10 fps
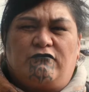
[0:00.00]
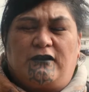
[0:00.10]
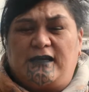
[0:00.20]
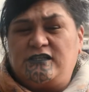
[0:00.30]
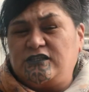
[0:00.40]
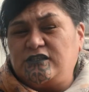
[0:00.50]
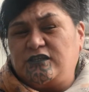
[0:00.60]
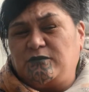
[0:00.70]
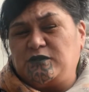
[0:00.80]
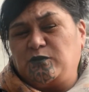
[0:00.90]

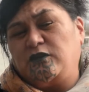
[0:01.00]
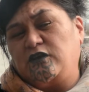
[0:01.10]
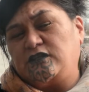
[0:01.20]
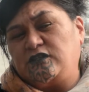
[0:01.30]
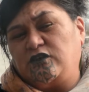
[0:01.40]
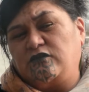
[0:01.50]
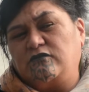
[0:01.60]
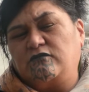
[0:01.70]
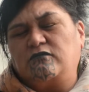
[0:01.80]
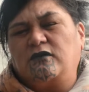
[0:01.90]
Relationships with
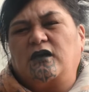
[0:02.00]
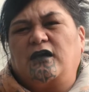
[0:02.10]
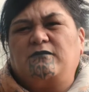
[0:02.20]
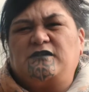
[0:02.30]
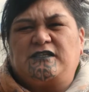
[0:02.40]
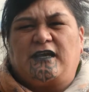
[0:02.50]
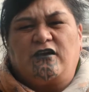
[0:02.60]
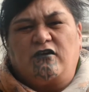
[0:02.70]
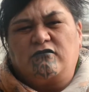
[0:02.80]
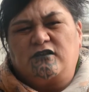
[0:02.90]
external
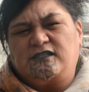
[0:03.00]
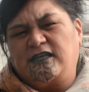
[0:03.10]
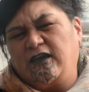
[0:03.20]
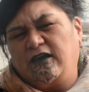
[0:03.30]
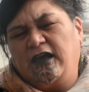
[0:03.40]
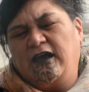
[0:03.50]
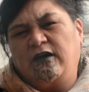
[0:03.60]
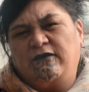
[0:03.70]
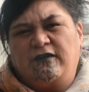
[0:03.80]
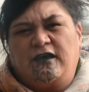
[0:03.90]
stakeholders, how
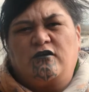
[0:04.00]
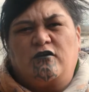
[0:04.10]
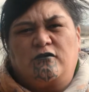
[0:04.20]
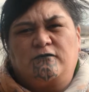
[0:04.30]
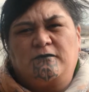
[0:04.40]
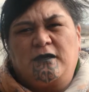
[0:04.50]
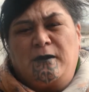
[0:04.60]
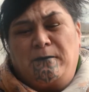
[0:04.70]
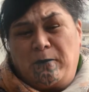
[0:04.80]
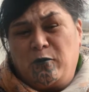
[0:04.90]
have they gone?
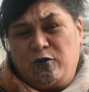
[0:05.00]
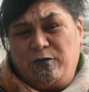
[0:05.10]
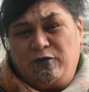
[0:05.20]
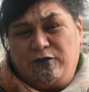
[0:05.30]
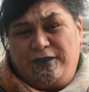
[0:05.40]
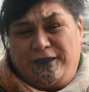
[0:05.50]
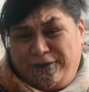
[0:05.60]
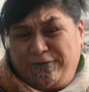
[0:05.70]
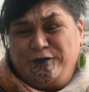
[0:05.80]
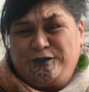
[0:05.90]
But more importantly,
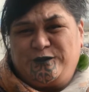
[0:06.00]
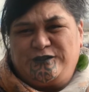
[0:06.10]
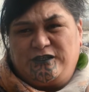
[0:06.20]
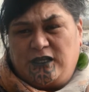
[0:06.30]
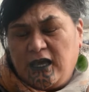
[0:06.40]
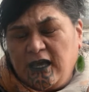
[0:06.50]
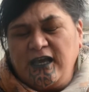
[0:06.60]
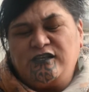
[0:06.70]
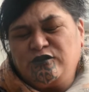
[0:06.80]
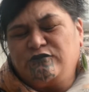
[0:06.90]
the first question,
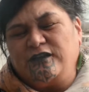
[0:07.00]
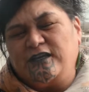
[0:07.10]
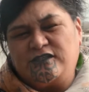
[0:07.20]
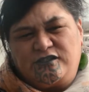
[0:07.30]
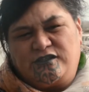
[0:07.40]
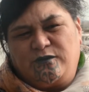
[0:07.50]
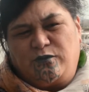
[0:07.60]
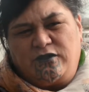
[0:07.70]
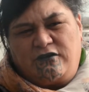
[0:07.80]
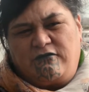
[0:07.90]
has your relationship
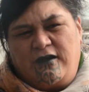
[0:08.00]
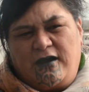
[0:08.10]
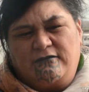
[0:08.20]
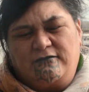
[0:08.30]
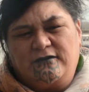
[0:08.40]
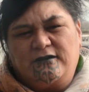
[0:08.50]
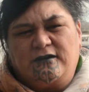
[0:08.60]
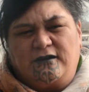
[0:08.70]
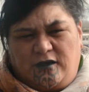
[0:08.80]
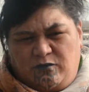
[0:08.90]
with the Crown
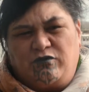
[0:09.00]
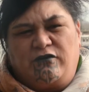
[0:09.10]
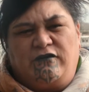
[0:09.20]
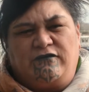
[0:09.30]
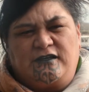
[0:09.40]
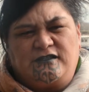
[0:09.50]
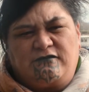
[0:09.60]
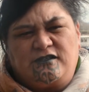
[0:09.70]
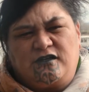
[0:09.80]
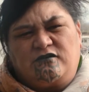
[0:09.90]
improved as a
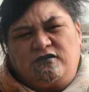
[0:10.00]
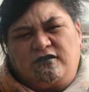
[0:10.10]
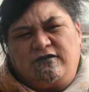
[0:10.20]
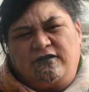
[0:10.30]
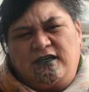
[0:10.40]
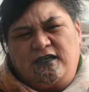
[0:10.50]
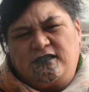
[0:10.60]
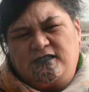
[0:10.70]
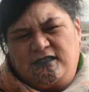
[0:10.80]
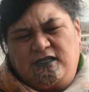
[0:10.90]
result of the
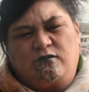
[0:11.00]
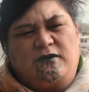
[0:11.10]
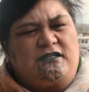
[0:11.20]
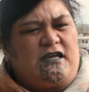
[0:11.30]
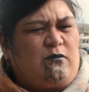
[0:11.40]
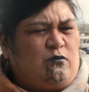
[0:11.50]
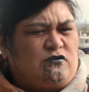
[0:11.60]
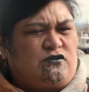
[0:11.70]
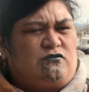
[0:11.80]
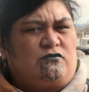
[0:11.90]
settlement and
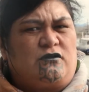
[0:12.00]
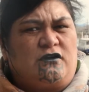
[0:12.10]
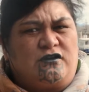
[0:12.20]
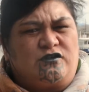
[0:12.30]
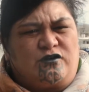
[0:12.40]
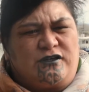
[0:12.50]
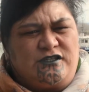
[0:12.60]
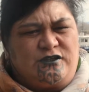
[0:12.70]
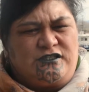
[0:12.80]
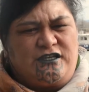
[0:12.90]
what you're trying